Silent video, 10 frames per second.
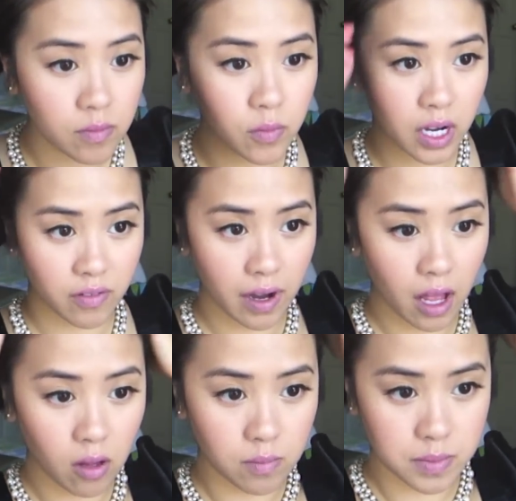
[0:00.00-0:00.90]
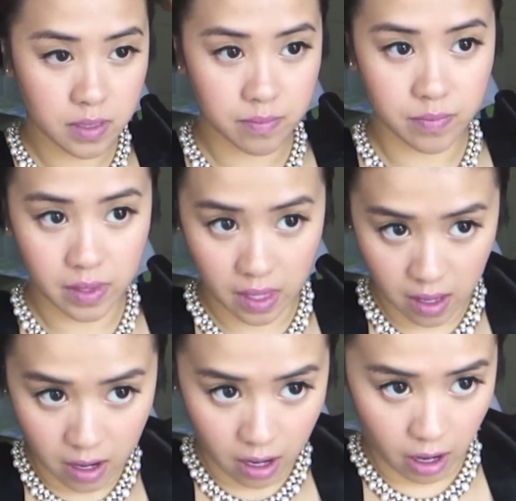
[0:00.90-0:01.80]
Whatever helps.
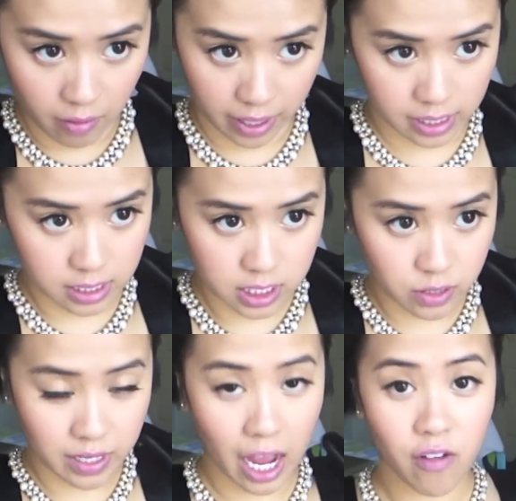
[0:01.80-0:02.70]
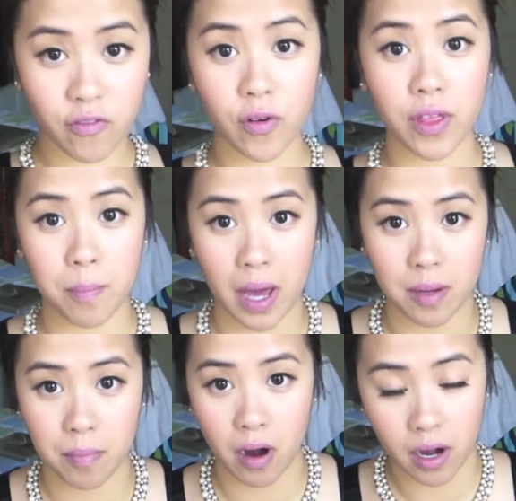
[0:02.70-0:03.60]
Alright, so now for the
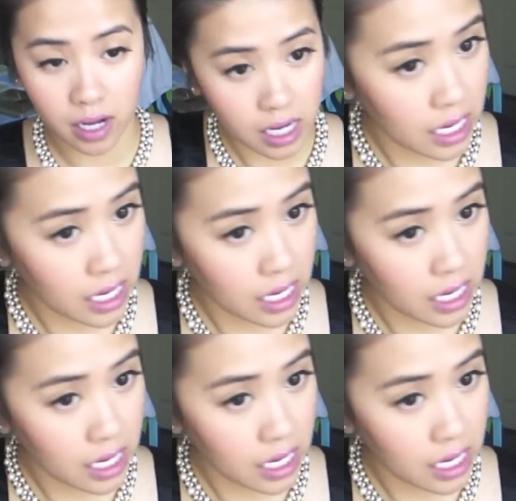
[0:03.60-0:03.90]
bun part.